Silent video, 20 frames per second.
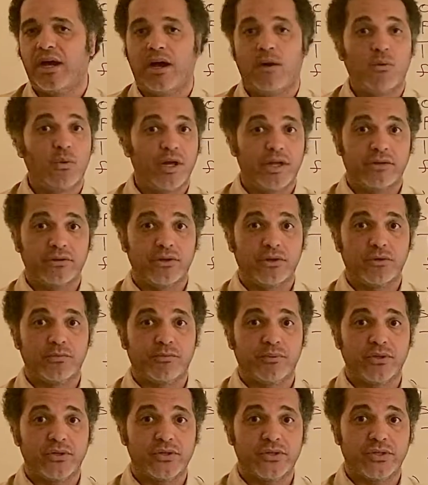a well-known
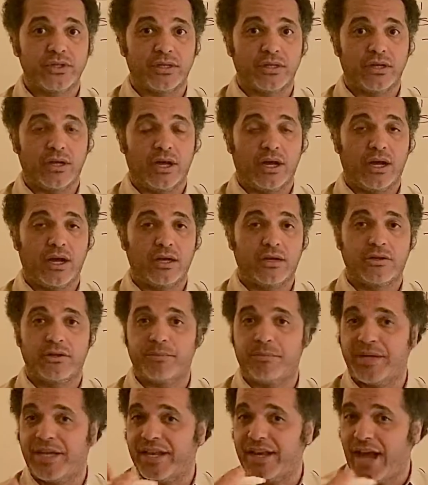person. It
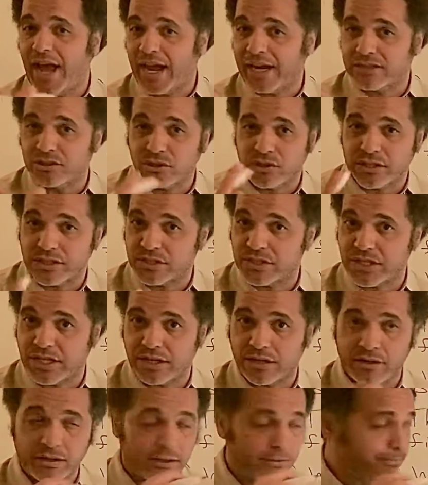could be an actor, a
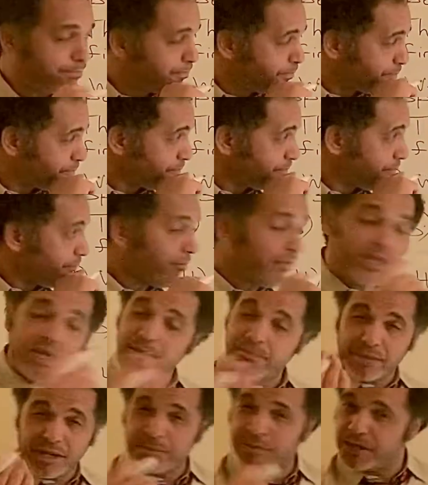singer,
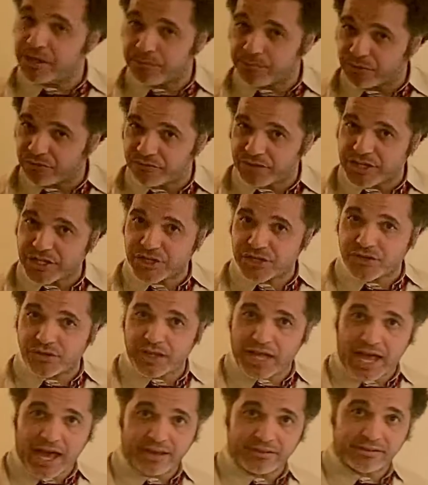maybe a
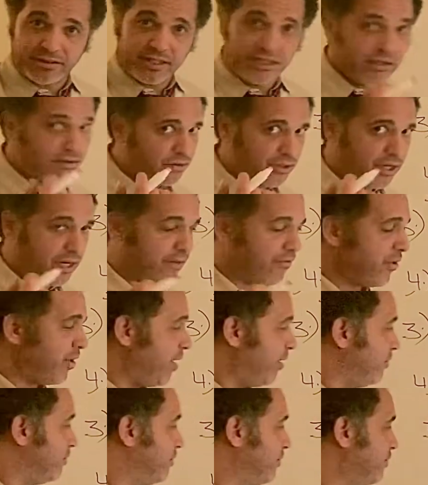professional athlete, you never
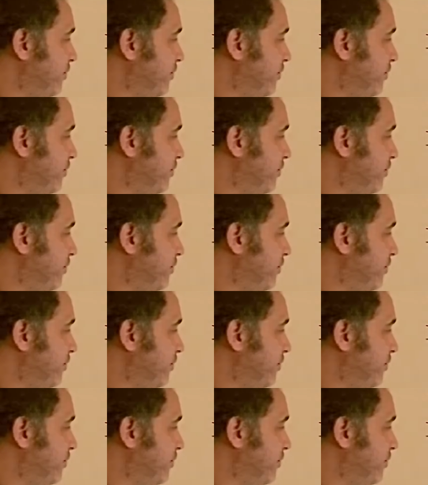know.